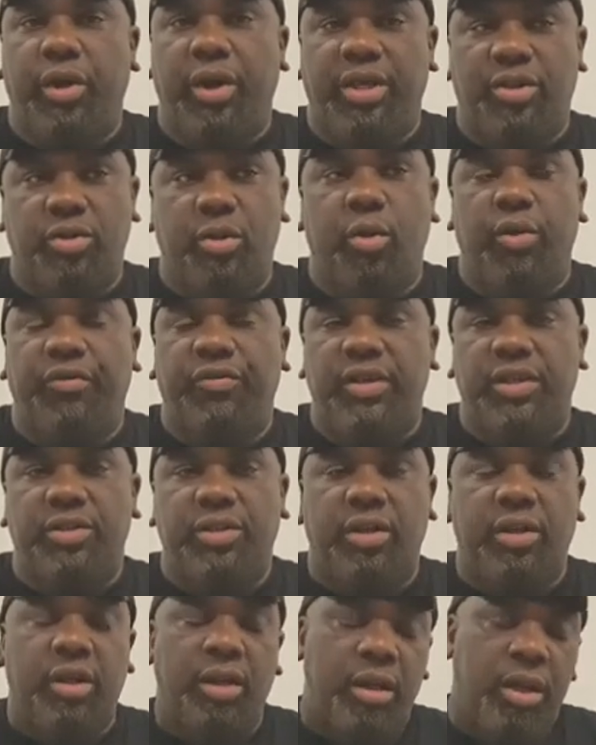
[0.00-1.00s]
as an
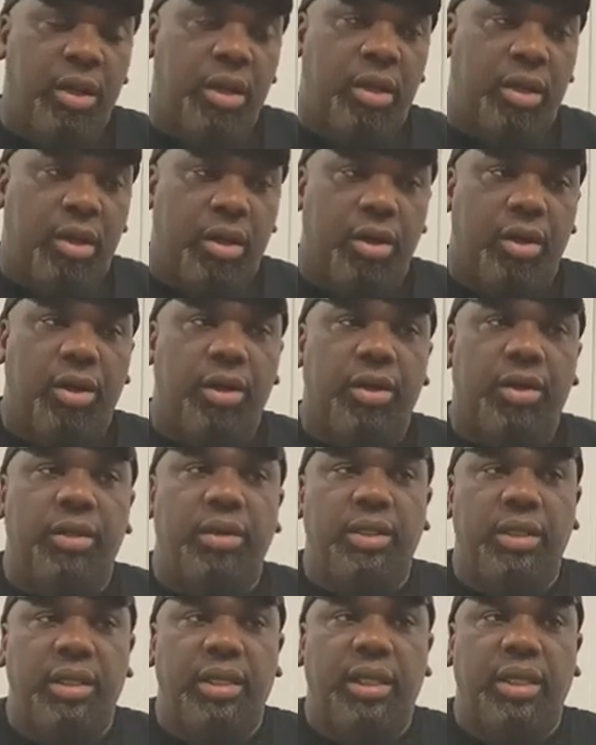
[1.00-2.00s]
officer,
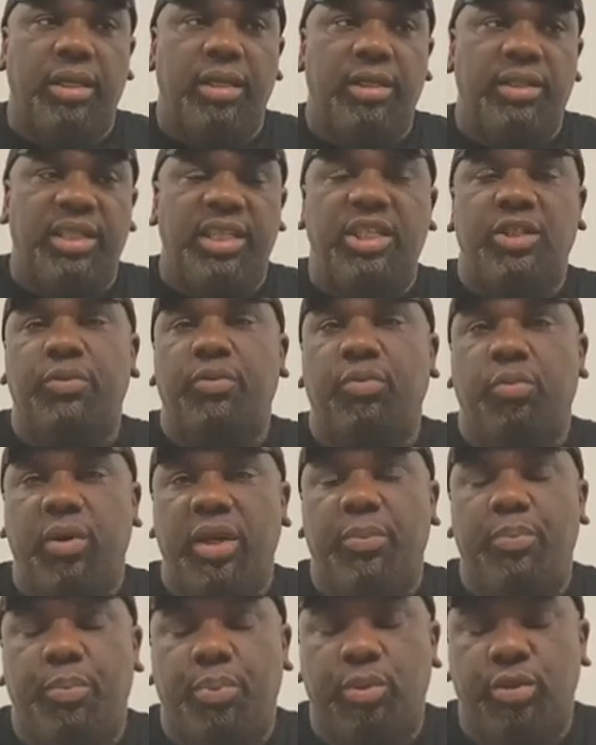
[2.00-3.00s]
this
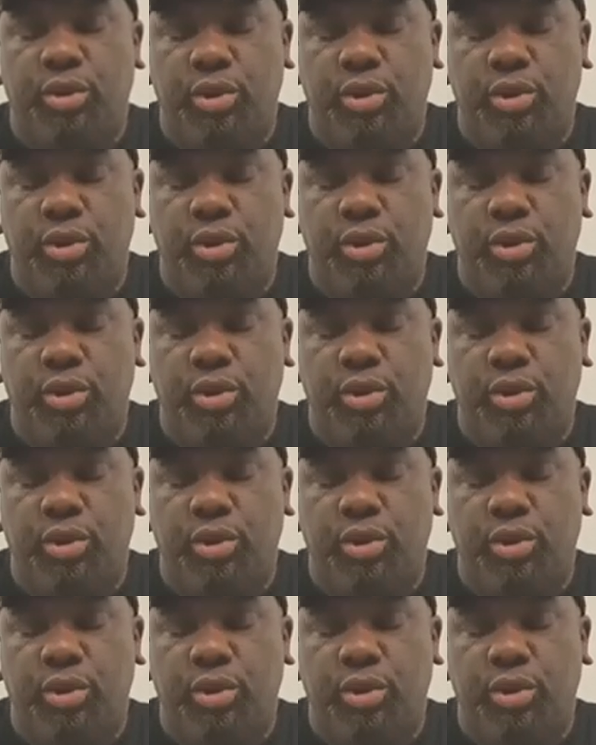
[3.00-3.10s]
will